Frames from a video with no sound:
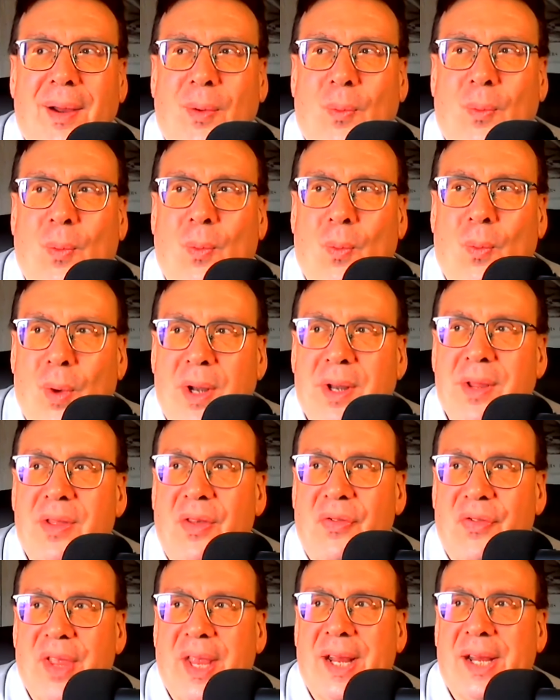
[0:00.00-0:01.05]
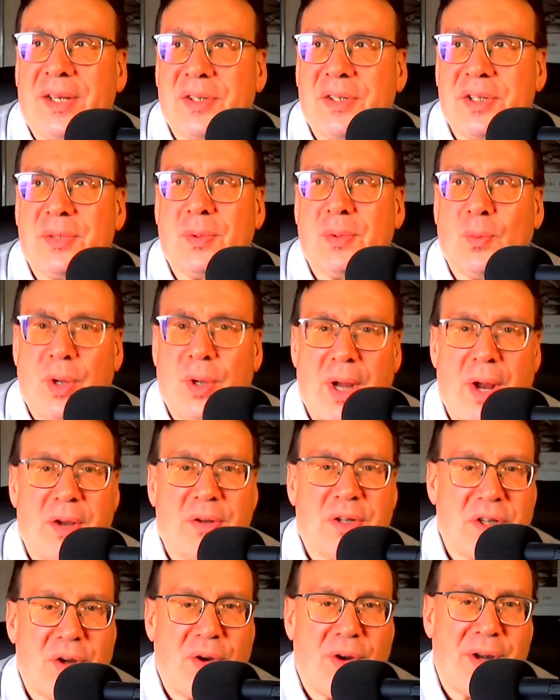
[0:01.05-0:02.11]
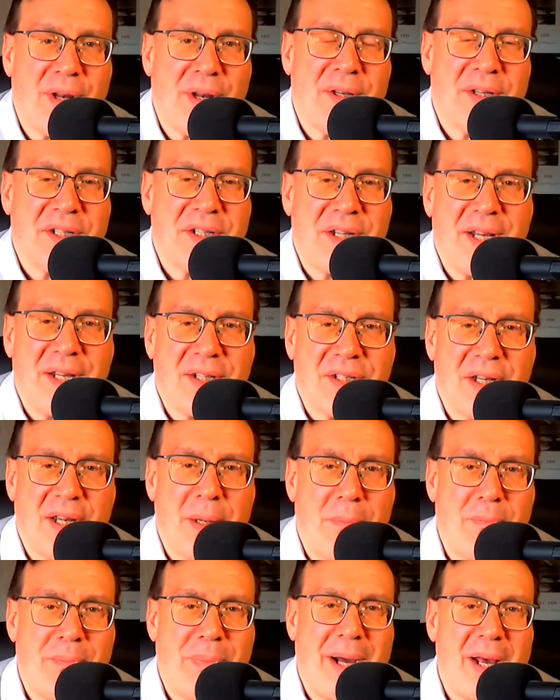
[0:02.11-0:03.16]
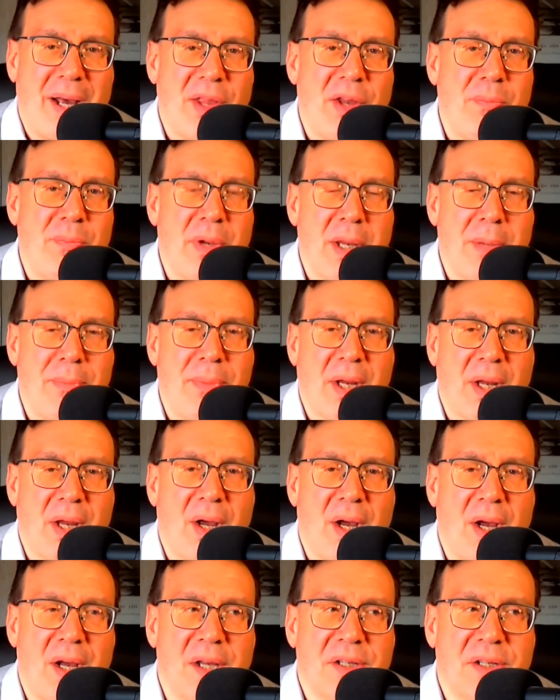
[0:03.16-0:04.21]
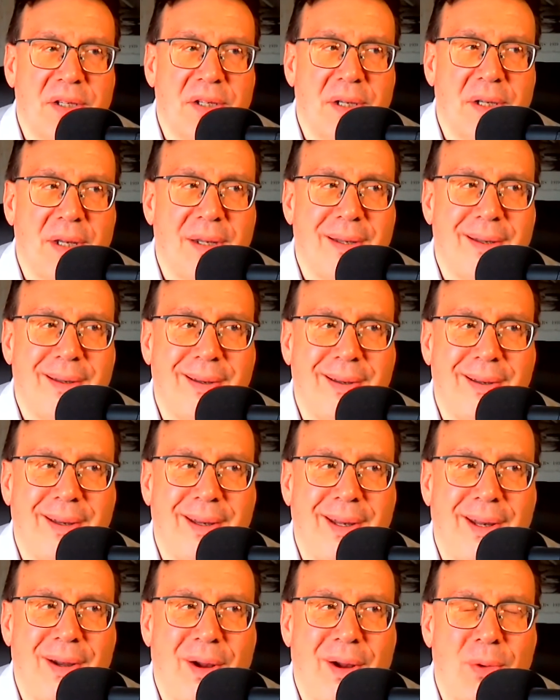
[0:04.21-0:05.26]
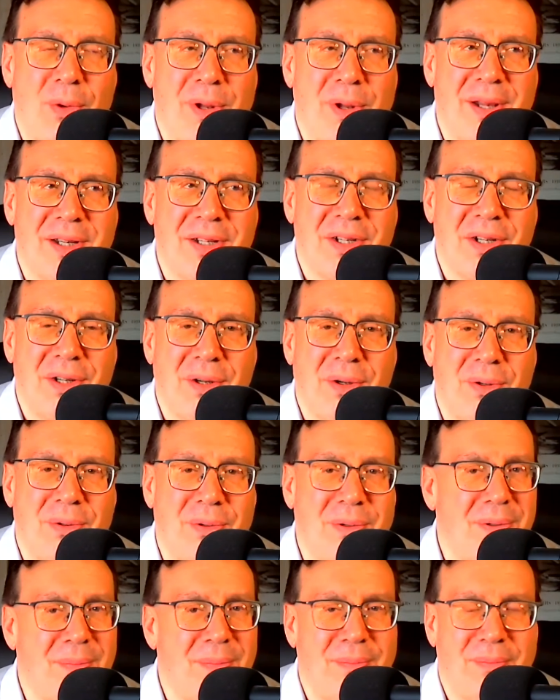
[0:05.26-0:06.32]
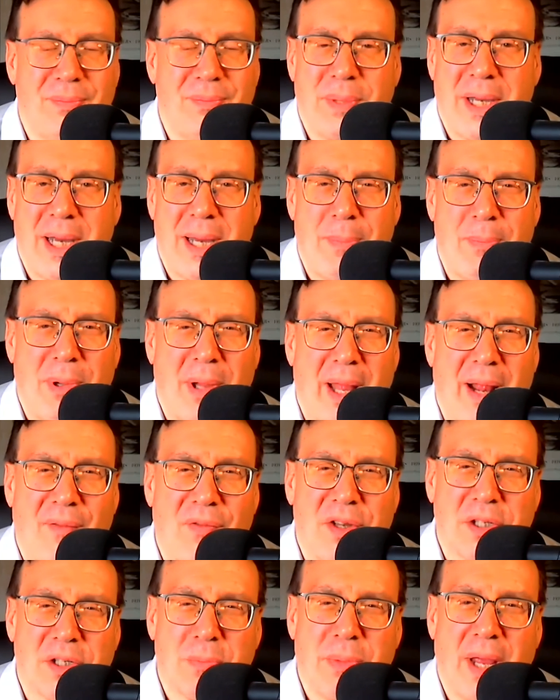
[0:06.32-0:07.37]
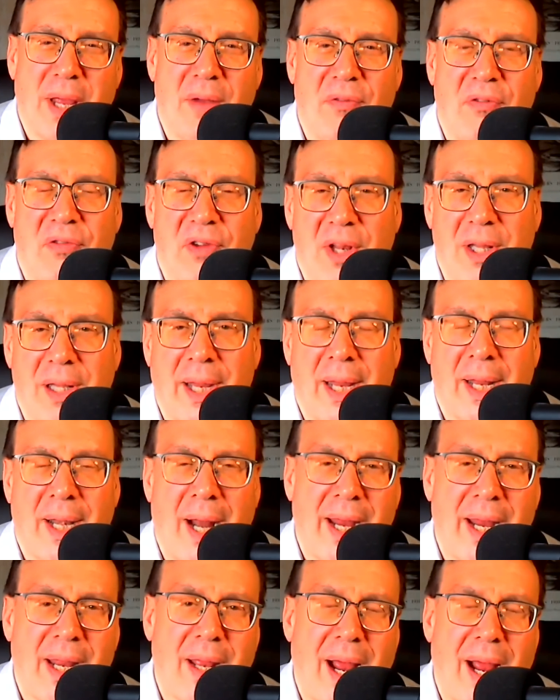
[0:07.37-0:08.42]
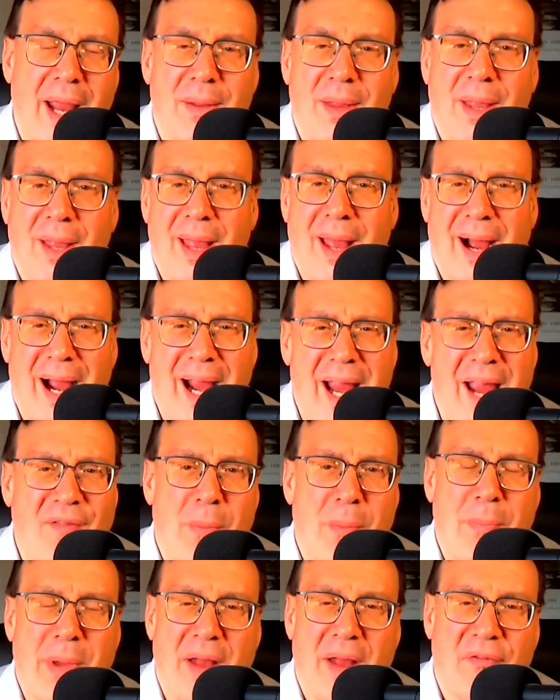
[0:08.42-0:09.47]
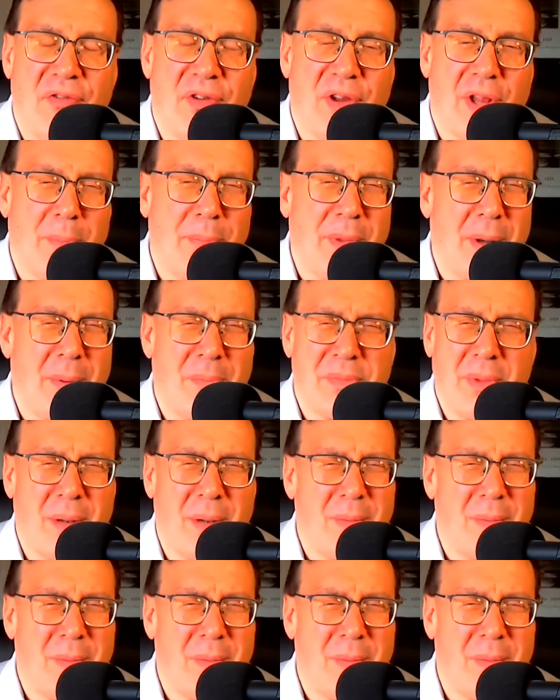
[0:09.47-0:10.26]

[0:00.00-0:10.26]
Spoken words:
one of the things when I started in sales, it bothered me because, I realized, people have this bad feeling, and I have a bad feeling, but I'm